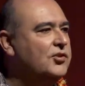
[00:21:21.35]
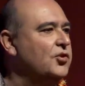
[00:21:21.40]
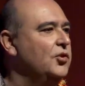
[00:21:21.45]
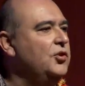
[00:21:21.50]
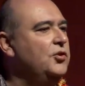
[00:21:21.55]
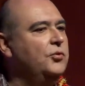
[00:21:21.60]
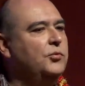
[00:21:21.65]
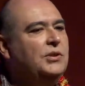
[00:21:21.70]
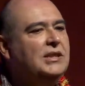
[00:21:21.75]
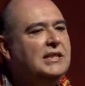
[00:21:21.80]
So
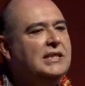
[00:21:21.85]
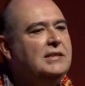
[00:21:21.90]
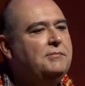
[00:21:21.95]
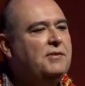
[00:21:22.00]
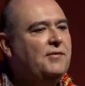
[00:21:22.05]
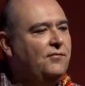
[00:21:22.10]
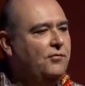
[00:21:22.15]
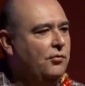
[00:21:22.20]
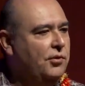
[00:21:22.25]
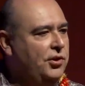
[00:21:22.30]
you really,
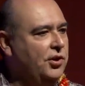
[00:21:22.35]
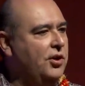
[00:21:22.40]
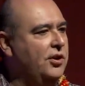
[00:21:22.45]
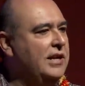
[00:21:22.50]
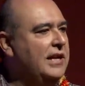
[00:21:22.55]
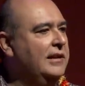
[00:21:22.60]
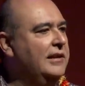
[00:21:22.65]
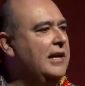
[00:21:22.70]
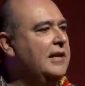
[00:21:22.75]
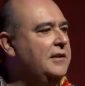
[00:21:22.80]
before you
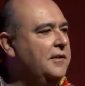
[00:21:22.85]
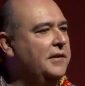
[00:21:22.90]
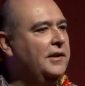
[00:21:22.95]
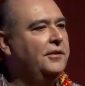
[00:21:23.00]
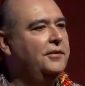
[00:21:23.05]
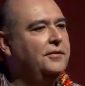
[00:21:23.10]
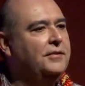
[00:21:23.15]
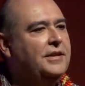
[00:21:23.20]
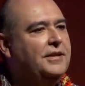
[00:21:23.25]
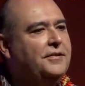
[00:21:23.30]
connect
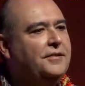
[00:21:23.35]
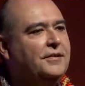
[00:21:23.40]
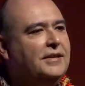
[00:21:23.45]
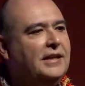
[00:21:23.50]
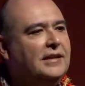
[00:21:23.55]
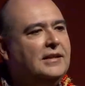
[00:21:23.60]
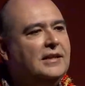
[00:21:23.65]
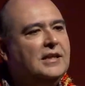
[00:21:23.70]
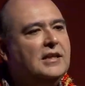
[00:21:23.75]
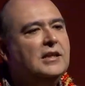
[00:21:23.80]
anything to the
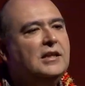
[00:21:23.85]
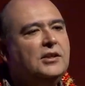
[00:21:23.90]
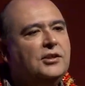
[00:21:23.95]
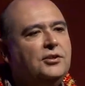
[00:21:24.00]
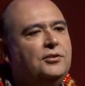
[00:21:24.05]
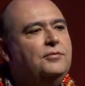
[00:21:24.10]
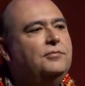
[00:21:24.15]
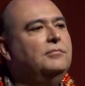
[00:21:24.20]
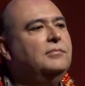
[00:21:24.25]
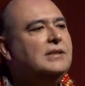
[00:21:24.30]
internet,
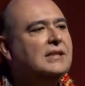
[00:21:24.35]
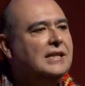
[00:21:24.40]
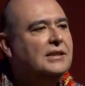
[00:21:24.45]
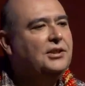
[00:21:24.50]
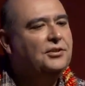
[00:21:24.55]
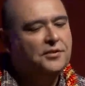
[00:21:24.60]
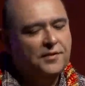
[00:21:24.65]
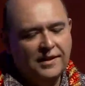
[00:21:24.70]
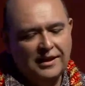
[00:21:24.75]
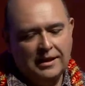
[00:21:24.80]
you
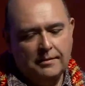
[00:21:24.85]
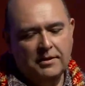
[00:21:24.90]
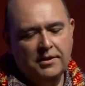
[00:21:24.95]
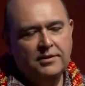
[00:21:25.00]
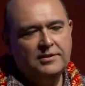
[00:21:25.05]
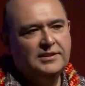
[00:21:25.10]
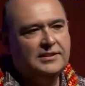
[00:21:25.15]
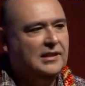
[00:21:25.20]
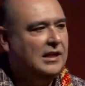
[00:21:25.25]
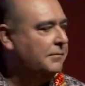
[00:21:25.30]
need to think
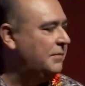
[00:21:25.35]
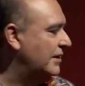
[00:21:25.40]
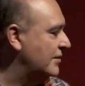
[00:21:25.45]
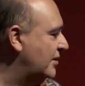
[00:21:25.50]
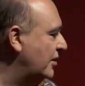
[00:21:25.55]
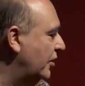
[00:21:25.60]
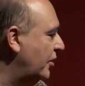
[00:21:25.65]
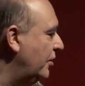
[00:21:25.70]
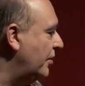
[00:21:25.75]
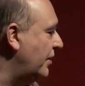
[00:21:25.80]
about
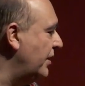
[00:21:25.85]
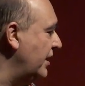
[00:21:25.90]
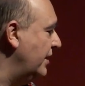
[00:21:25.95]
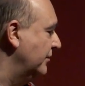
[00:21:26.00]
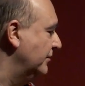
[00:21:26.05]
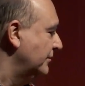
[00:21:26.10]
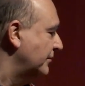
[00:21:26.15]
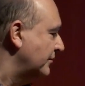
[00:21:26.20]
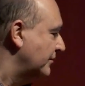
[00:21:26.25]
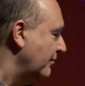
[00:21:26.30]
security.
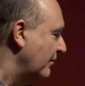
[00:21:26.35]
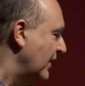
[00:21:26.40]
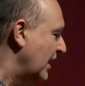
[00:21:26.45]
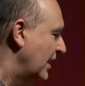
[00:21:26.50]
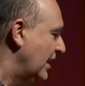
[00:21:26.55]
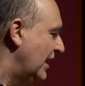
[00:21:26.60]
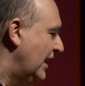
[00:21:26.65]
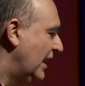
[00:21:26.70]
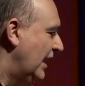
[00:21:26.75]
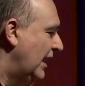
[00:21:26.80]

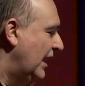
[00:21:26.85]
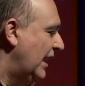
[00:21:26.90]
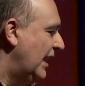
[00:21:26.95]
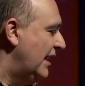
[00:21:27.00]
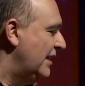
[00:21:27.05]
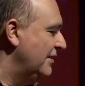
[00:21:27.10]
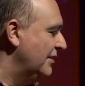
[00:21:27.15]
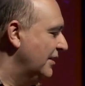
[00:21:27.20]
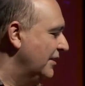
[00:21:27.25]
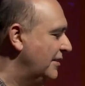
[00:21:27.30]

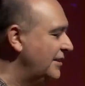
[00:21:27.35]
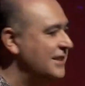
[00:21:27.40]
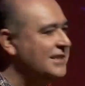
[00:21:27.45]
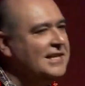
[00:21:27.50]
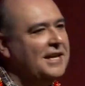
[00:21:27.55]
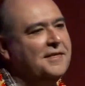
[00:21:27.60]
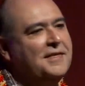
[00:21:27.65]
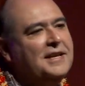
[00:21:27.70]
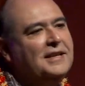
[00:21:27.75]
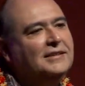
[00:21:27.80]
And
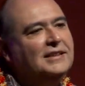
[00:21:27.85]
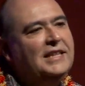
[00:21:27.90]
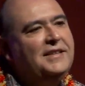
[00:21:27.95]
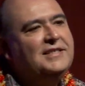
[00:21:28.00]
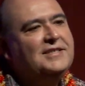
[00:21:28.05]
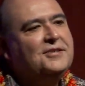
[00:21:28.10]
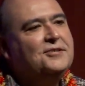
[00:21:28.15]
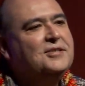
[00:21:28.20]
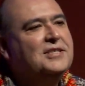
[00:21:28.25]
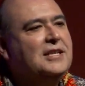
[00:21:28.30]
this, I think,
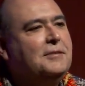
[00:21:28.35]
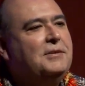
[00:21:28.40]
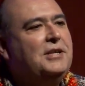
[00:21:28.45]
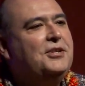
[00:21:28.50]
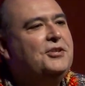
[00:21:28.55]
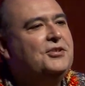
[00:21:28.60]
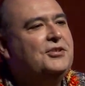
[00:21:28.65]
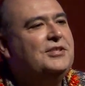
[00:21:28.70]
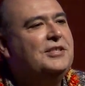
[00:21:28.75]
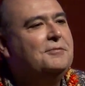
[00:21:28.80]
leads to some
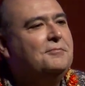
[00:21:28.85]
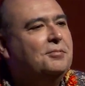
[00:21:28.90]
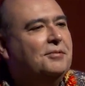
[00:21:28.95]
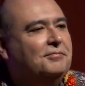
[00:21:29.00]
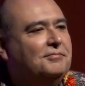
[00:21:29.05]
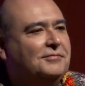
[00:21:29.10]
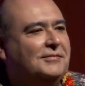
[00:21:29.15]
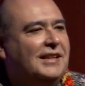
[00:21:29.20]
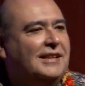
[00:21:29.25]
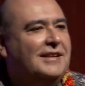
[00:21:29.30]
interesting
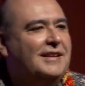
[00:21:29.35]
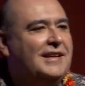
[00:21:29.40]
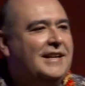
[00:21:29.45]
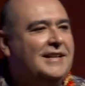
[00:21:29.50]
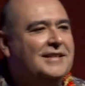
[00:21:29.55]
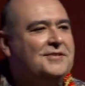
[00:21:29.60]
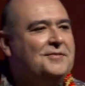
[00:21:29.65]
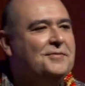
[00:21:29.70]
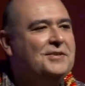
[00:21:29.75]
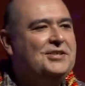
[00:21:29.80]

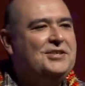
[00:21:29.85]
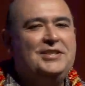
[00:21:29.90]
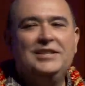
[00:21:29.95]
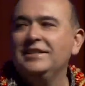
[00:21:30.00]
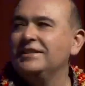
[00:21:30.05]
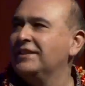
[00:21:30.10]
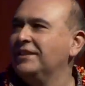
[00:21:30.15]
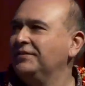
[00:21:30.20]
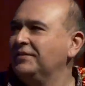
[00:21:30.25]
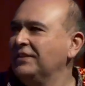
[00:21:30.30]
things, which is,